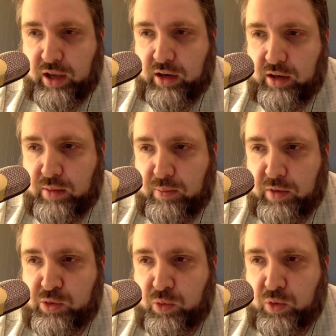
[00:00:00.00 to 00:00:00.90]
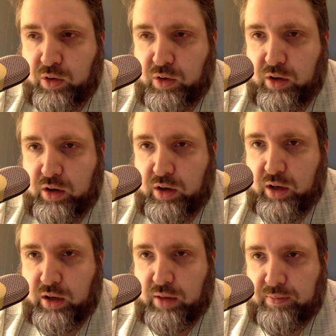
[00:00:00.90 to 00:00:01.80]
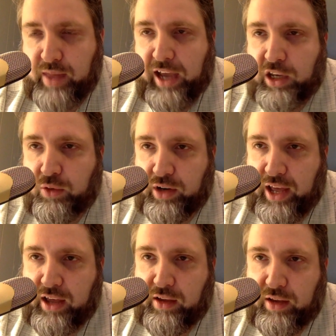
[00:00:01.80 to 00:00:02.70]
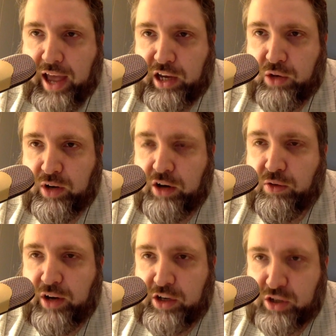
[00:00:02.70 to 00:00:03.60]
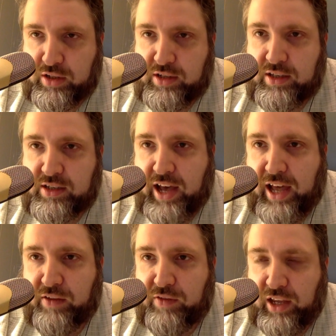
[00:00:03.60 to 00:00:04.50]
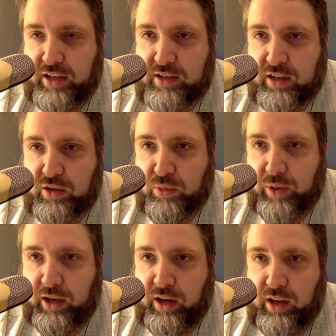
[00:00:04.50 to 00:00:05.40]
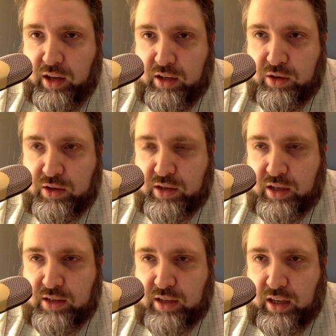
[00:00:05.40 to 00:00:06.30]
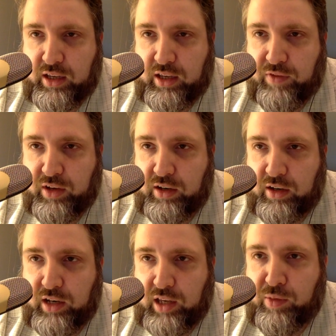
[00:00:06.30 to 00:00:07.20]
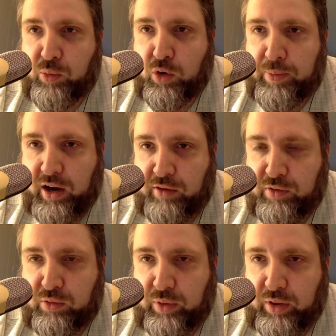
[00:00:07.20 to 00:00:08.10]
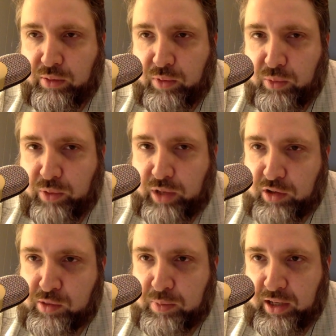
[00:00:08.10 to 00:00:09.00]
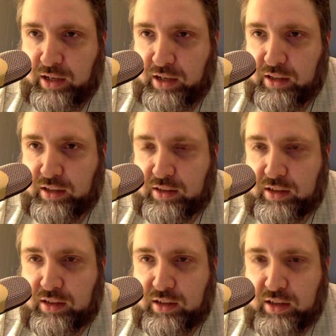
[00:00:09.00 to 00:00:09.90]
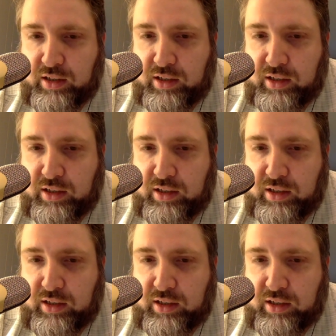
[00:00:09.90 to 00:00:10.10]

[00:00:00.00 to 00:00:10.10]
you get much more accurate iterations inside of the async await. So it's like even more powerful with the way you explained it, at least.